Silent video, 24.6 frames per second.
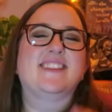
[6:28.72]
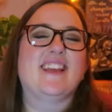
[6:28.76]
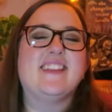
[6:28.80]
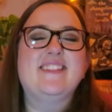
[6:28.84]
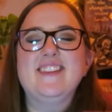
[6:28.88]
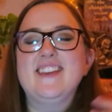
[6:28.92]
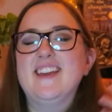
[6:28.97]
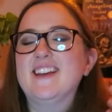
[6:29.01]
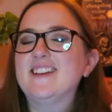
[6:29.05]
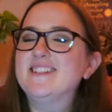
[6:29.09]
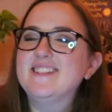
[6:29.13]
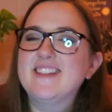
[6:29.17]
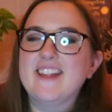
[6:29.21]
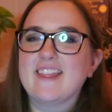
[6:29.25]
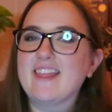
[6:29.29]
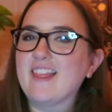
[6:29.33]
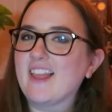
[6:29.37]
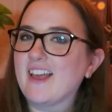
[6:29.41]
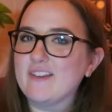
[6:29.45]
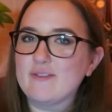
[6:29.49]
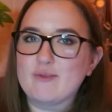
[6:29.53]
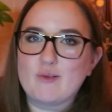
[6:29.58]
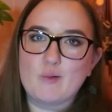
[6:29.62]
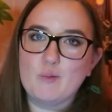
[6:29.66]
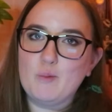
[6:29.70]
Is that the undead
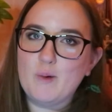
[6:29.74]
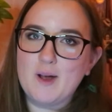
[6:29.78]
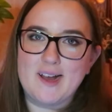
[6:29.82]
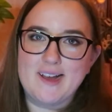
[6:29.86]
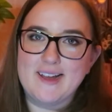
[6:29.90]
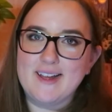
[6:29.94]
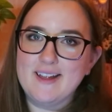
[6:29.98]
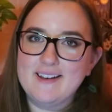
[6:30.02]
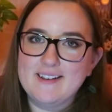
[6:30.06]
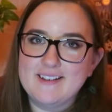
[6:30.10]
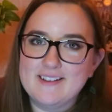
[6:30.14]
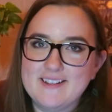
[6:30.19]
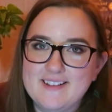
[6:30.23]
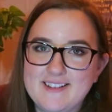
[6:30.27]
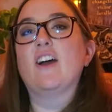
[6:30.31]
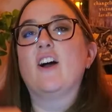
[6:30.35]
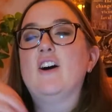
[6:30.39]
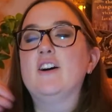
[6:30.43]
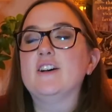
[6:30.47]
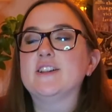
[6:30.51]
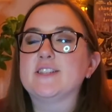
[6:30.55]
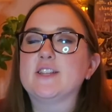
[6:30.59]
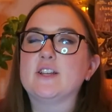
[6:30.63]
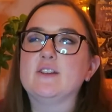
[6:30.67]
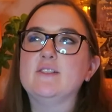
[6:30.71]
life or what? I
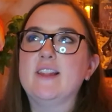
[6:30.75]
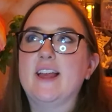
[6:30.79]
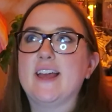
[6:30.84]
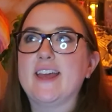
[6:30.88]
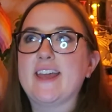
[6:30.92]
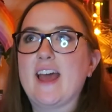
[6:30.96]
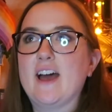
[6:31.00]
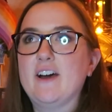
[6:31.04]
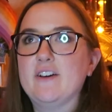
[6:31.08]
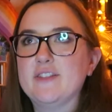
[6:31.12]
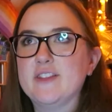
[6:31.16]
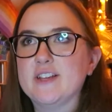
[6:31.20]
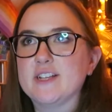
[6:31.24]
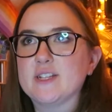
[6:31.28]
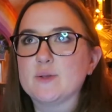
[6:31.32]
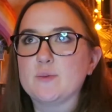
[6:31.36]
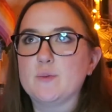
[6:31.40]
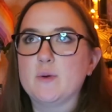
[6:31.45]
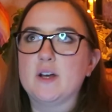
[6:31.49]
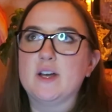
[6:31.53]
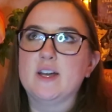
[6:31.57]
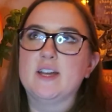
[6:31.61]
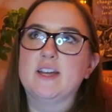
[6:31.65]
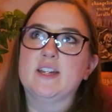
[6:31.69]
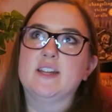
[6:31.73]
also like how this
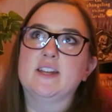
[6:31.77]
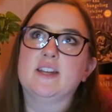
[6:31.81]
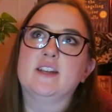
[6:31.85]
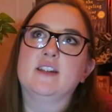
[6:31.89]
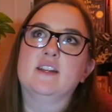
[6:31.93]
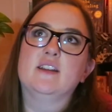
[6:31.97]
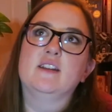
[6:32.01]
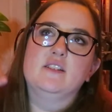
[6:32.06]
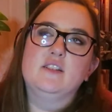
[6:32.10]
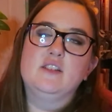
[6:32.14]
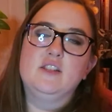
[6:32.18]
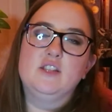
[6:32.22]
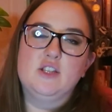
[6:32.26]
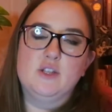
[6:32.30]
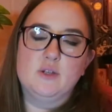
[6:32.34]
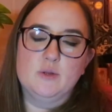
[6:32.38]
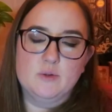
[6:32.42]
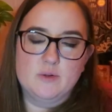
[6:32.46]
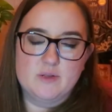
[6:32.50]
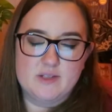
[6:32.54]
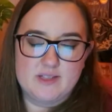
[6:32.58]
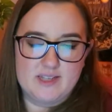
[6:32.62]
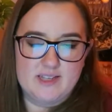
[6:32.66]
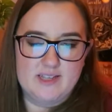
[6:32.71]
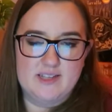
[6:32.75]
one
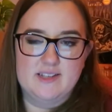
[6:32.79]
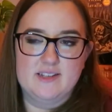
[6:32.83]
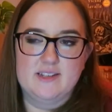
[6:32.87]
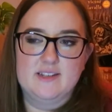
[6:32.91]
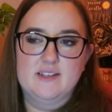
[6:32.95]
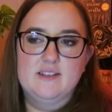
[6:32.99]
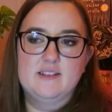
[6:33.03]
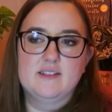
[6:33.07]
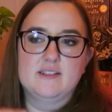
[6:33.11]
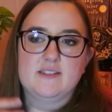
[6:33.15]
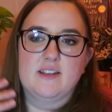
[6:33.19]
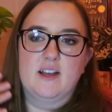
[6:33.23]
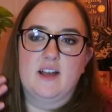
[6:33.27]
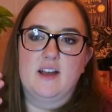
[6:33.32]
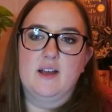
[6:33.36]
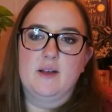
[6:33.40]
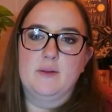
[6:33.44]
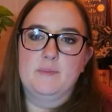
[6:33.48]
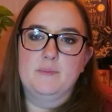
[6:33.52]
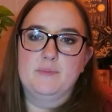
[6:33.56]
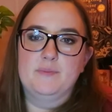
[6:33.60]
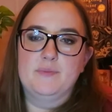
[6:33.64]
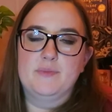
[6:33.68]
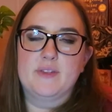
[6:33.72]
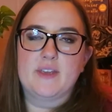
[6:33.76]
uses
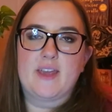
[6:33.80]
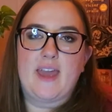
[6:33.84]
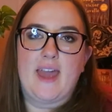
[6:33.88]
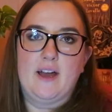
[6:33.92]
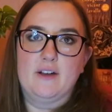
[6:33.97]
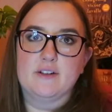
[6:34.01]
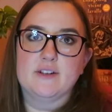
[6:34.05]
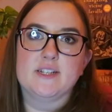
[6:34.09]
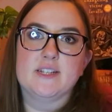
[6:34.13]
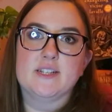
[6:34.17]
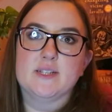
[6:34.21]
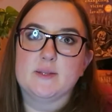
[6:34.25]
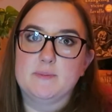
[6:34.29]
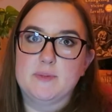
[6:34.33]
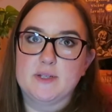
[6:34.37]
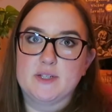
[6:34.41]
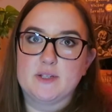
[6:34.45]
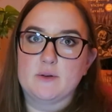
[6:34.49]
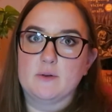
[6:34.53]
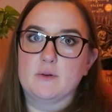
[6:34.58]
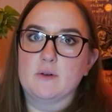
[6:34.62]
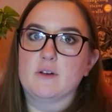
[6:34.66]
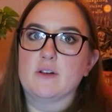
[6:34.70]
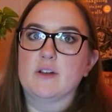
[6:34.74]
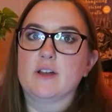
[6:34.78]
the Countess
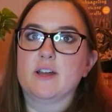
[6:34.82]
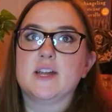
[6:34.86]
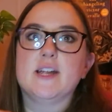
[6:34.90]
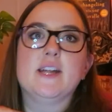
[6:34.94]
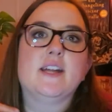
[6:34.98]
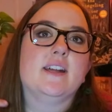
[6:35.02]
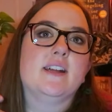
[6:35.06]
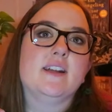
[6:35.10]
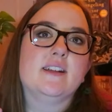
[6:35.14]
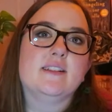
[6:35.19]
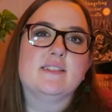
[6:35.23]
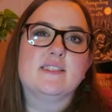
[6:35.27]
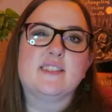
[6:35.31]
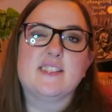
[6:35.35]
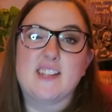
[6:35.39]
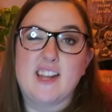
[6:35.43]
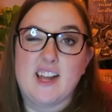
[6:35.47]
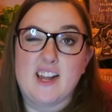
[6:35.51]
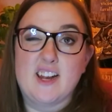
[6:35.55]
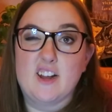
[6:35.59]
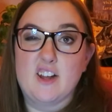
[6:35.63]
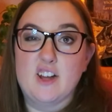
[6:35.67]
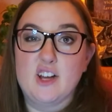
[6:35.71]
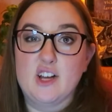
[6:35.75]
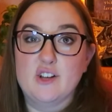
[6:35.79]
Batory
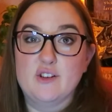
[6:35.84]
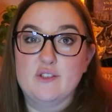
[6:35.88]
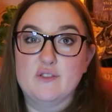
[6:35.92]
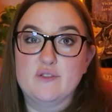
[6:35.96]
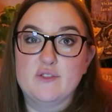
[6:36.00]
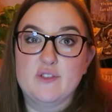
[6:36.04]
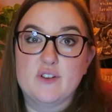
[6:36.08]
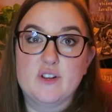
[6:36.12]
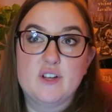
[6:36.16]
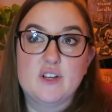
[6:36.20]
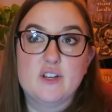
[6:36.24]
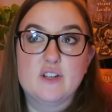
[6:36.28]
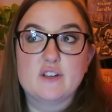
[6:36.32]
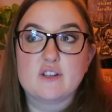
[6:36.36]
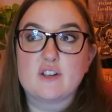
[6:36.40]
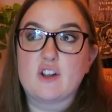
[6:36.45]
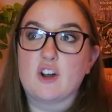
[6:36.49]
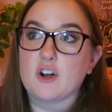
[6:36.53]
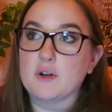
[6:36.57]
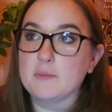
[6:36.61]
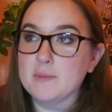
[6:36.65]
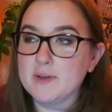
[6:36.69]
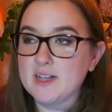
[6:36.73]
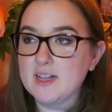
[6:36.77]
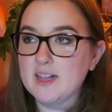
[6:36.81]
instead of
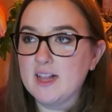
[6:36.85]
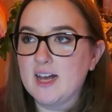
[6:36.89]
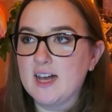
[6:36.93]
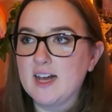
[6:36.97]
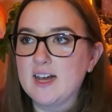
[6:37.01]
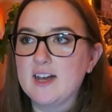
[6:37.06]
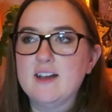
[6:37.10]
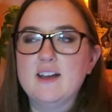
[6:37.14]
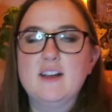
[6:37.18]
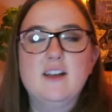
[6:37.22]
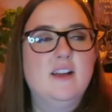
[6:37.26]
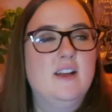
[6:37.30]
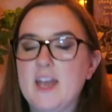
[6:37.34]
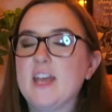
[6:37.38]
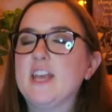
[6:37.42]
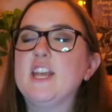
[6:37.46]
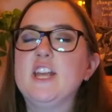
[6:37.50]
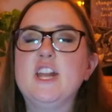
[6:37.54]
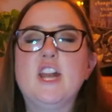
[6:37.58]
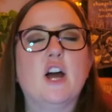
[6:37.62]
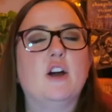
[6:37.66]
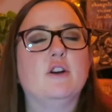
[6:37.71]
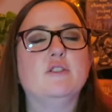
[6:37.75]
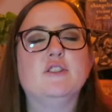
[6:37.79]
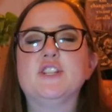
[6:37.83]
Carmilla,
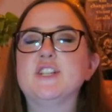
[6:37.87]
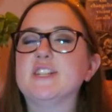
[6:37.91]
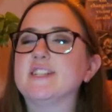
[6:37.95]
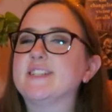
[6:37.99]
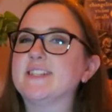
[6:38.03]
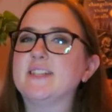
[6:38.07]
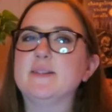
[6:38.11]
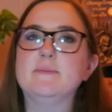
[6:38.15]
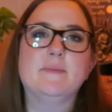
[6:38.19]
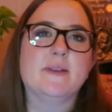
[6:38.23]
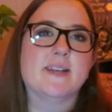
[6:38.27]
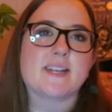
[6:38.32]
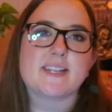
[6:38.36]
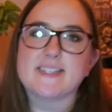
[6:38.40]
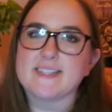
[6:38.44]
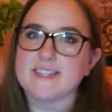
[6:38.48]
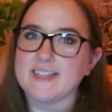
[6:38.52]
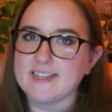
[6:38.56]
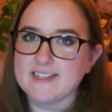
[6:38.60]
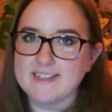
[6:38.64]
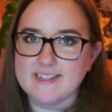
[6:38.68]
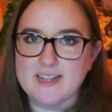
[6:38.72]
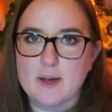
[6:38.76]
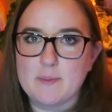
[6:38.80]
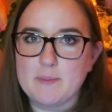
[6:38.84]
you know, just to mix
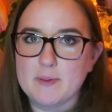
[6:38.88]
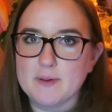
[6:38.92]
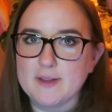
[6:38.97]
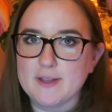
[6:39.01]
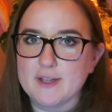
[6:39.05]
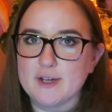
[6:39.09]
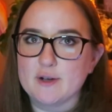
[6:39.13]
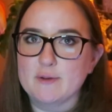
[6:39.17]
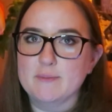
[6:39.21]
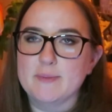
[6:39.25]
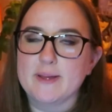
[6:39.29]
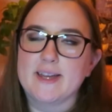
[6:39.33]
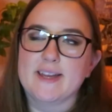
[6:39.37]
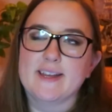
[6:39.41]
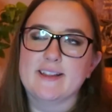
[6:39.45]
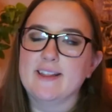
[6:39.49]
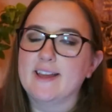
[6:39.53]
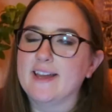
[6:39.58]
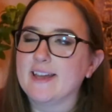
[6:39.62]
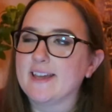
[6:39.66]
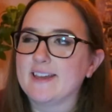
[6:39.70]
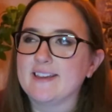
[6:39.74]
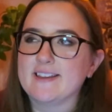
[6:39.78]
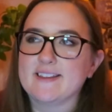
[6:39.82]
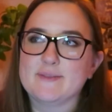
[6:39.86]
things up a little bit,
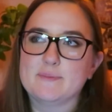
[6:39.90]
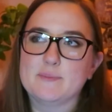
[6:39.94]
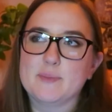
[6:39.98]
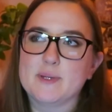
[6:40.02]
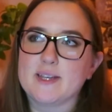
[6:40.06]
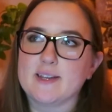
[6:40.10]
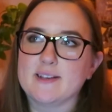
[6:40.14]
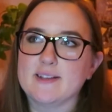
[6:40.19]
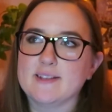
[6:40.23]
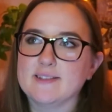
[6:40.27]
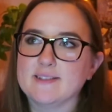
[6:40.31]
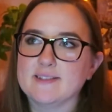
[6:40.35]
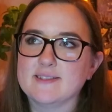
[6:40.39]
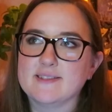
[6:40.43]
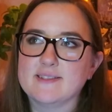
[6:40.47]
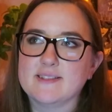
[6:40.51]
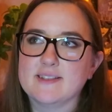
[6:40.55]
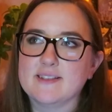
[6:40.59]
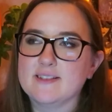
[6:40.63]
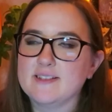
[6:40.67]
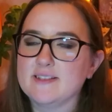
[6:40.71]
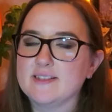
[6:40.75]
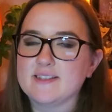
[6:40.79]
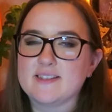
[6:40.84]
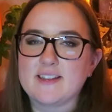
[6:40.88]
like, because
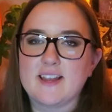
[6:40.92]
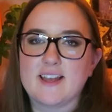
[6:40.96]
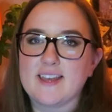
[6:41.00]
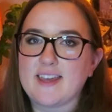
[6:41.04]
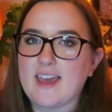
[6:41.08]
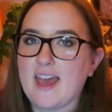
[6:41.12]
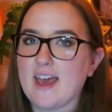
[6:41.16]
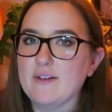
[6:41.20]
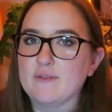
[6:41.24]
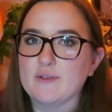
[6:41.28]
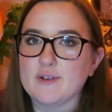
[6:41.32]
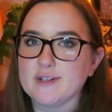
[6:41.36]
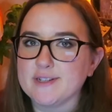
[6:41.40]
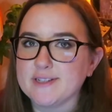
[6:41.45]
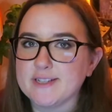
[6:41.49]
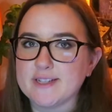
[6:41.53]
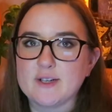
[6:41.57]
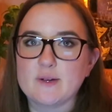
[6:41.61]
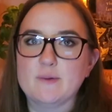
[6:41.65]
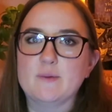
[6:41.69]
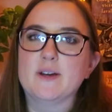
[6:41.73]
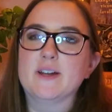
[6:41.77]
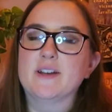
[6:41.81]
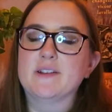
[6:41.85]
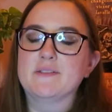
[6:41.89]
it's like every
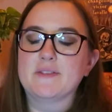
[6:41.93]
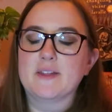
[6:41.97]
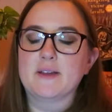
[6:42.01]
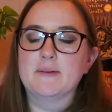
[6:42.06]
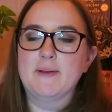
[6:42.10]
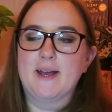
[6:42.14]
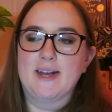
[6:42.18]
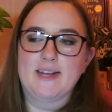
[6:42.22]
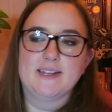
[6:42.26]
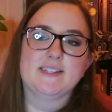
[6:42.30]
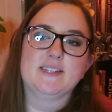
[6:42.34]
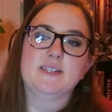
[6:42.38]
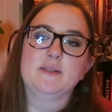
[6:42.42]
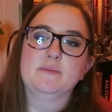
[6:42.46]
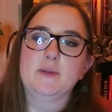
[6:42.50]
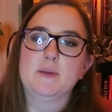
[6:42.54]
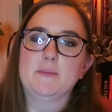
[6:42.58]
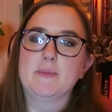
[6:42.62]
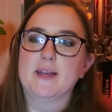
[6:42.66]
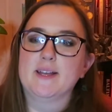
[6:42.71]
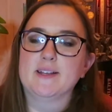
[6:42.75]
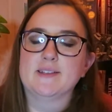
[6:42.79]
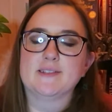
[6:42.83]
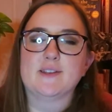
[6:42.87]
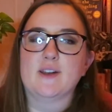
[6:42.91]
single one of them has to be
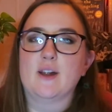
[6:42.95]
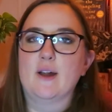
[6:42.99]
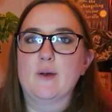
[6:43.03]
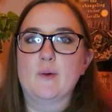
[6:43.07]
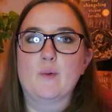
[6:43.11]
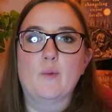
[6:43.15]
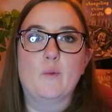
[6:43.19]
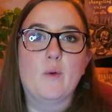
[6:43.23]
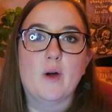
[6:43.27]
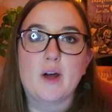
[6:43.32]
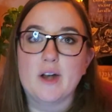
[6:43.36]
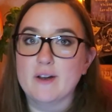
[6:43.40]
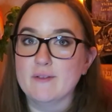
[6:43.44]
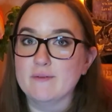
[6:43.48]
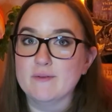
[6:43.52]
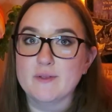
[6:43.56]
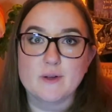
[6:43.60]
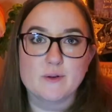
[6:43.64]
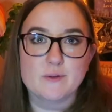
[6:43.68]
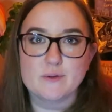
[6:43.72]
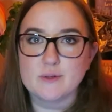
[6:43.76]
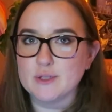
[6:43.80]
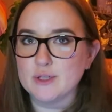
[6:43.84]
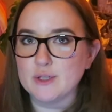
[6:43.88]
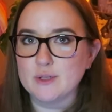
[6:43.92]
based on one of
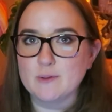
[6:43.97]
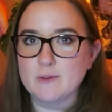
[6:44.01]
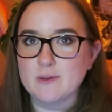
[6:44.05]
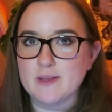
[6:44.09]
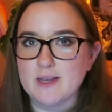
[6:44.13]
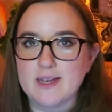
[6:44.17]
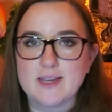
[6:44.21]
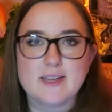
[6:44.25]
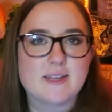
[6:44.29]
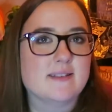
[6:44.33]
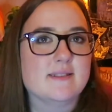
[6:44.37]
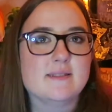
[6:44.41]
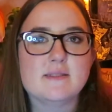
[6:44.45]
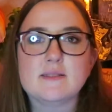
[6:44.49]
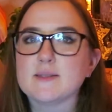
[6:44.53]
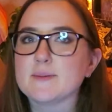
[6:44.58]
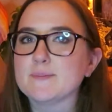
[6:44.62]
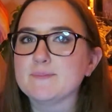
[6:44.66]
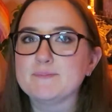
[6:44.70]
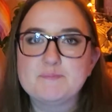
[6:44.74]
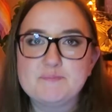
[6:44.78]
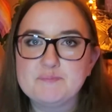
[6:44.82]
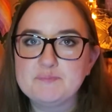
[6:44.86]
those two things.